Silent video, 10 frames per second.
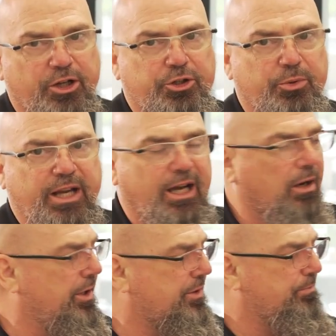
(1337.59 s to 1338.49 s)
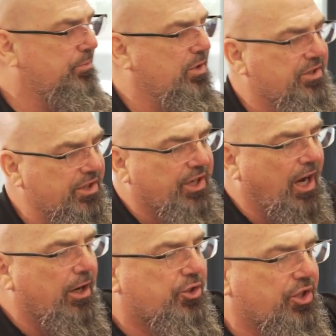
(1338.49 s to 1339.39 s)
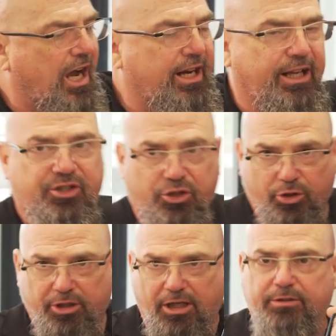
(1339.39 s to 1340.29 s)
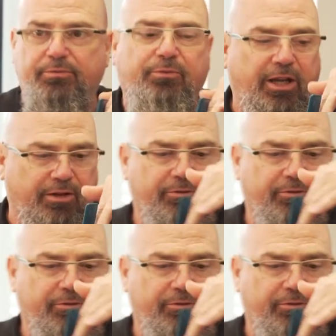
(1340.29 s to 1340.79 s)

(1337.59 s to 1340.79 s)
to do now is, this entire side I stood on in